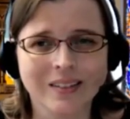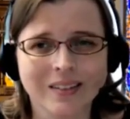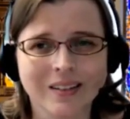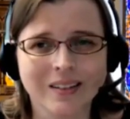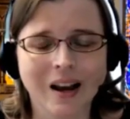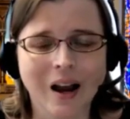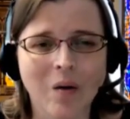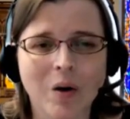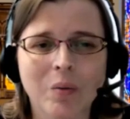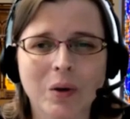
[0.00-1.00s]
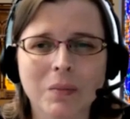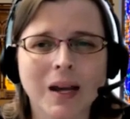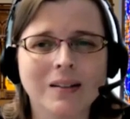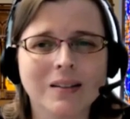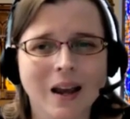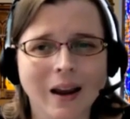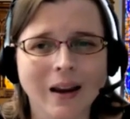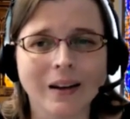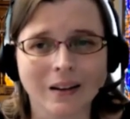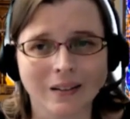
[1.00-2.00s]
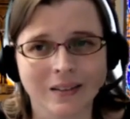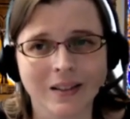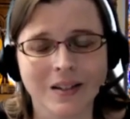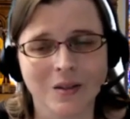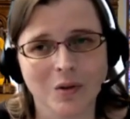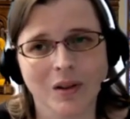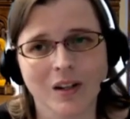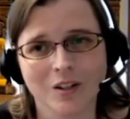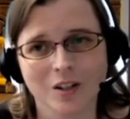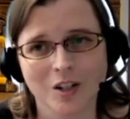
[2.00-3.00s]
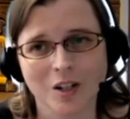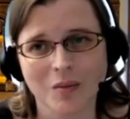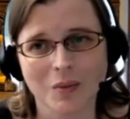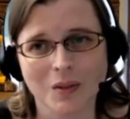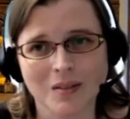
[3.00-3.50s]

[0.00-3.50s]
how are we maintaining these relationships?